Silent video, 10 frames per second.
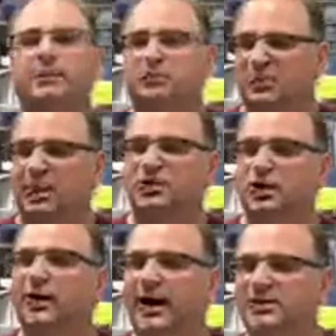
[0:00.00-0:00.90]
I'm
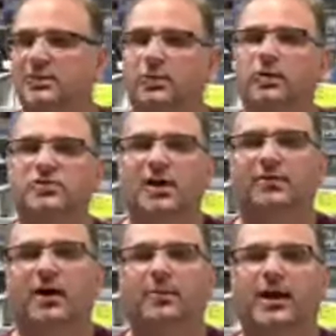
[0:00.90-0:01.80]
sure has some new
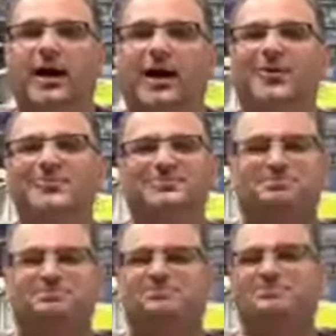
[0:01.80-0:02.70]
stuff coming out
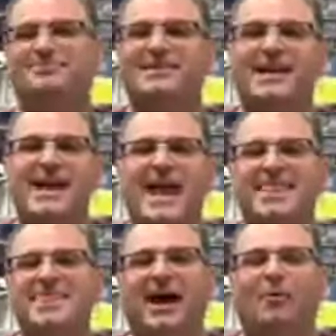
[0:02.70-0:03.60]

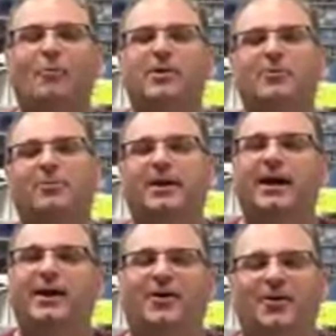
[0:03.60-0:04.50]
that we will be
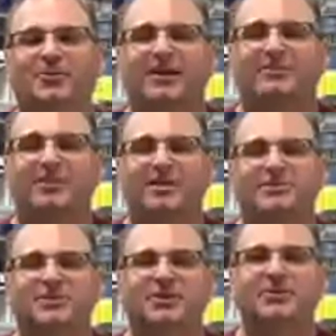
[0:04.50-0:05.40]
getting a hold of
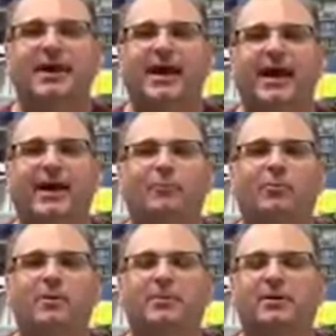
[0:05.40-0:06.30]
pretty soon,
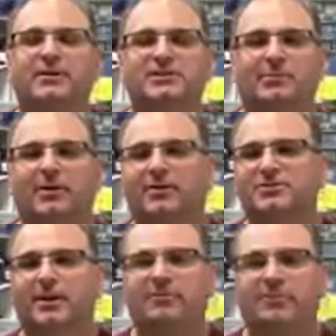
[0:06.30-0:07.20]
and we'll be building some of
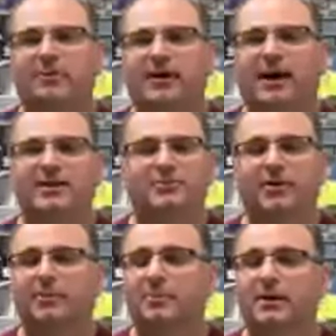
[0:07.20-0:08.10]
those up for you guys,
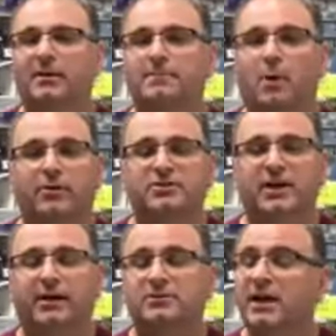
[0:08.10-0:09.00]
whether it be
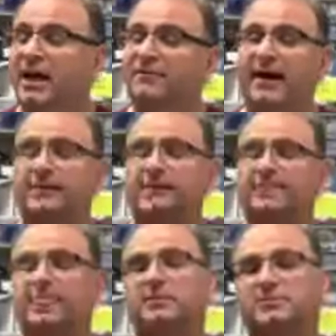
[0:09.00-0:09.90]
motorcycles. In fact,
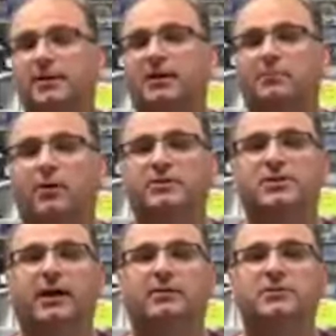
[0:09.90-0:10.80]
speaking of
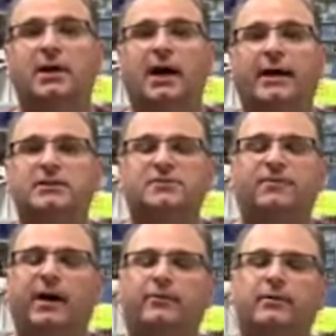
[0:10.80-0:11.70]
motorcycles, I just
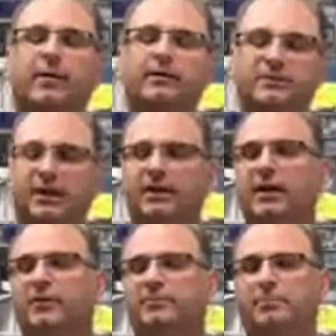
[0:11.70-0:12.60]
got
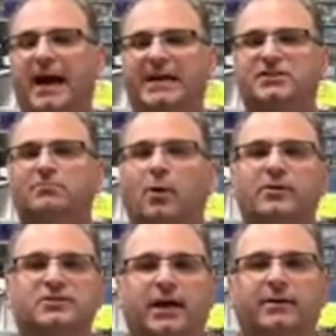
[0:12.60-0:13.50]
another batch of
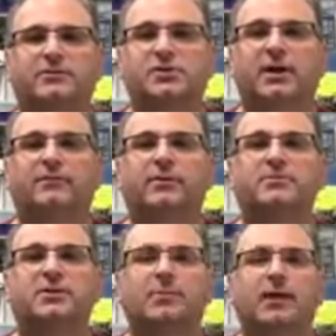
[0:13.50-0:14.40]
motorcycles in
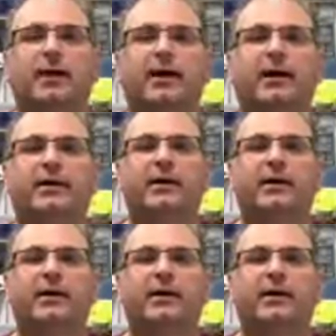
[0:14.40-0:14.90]
from Tamiya, and